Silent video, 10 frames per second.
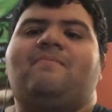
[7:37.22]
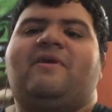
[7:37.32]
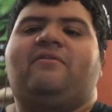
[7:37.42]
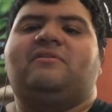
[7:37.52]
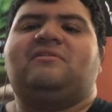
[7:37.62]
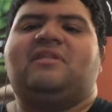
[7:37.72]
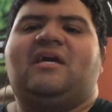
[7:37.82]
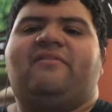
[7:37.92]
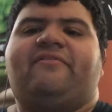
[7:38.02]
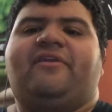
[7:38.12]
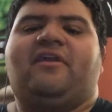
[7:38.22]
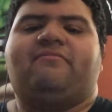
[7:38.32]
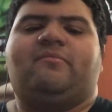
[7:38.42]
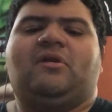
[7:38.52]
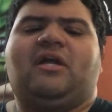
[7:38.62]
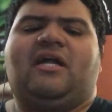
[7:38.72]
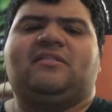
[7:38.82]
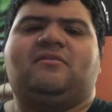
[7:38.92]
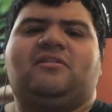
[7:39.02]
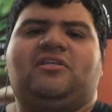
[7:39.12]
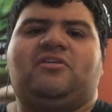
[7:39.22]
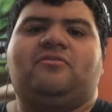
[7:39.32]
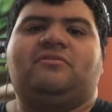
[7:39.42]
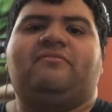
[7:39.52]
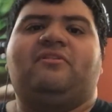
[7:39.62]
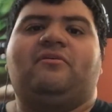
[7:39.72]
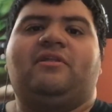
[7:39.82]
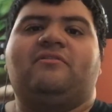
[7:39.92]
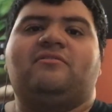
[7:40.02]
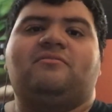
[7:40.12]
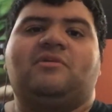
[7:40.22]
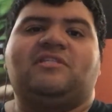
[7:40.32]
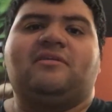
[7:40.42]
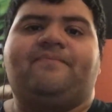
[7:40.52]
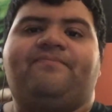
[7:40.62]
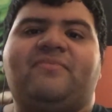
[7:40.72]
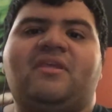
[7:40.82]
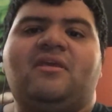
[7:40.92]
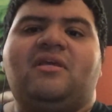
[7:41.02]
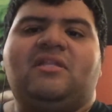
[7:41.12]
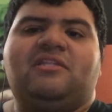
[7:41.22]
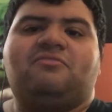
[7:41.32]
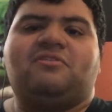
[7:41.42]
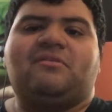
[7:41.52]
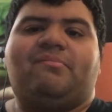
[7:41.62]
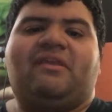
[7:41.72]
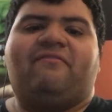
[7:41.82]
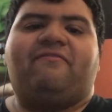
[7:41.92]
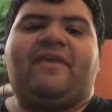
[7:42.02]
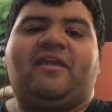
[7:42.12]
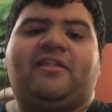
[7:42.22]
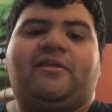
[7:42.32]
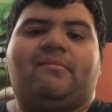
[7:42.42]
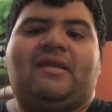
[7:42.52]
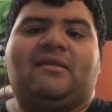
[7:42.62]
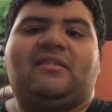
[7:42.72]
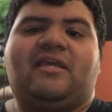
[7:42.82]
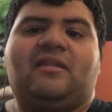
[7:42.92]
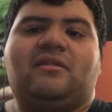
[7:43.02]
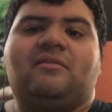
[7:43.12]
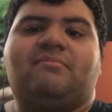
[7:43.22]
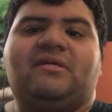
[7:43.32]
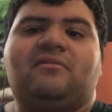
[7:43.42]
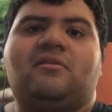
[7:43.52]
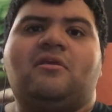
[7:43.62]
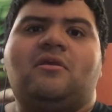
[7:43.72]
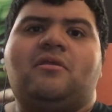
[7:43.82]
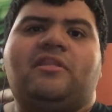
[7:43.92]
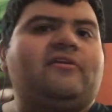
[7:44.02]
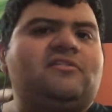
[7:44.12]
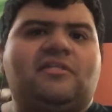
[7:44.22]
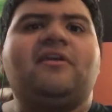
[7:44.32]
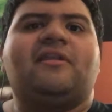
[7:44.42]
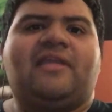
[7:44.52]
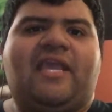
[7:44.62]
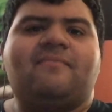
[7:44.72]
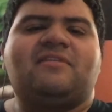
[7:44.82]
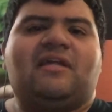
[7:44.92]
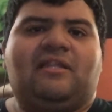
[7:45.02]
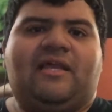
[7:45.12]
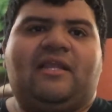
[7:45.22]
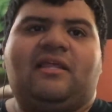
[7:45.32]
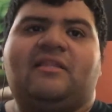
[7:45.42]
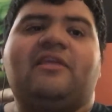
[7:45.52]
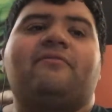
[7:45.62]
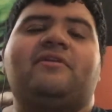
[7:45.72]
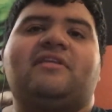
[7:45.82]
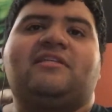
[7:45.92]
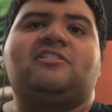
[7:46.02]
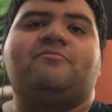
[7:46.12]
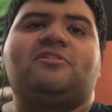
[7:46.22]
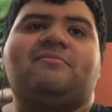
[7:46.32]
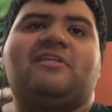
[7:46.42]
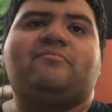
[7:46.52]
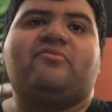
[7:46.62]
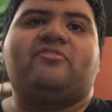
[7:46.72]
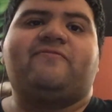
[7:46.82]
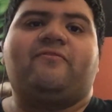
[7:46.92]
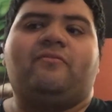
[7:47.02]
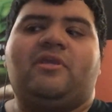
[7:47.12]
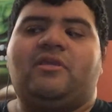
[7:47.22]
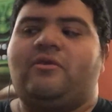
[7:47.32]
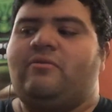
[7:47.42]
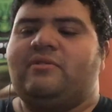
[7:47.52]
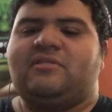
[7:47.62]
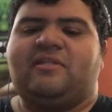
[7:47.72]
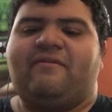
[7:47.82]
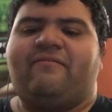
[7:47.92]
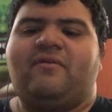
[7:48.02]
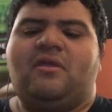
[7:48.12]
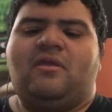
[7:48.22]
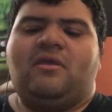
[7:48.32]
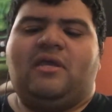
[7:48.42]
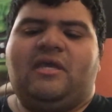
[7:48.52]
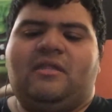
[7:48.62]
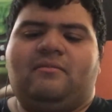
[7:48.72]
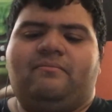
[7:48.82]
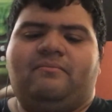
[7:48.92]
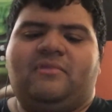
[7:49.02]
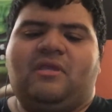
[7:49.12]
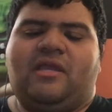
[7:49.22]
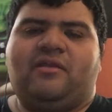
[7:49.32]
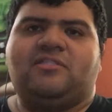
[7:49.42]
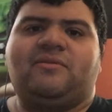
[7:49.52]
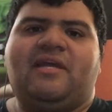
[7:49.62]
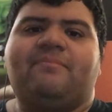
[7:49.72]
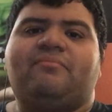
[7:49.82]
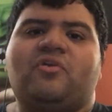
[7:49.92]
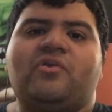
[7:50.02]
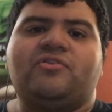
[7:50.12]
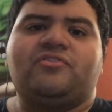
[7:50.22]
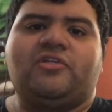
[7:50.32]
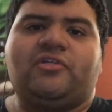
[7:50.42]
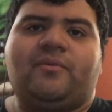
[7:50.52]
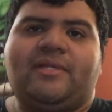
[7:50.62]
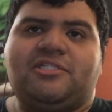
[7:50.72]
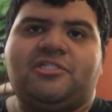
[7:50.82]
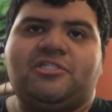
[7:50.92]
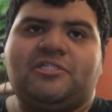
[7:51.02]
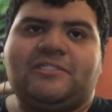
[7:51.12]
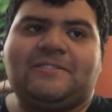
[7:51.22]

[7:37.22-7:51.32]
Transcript: I know it's not a very comfortable console to use, even though this was a big failure back then. But there are still good games that I like Super Smash Bros. For Wii U and stuff. And I also had a Pro Controller, which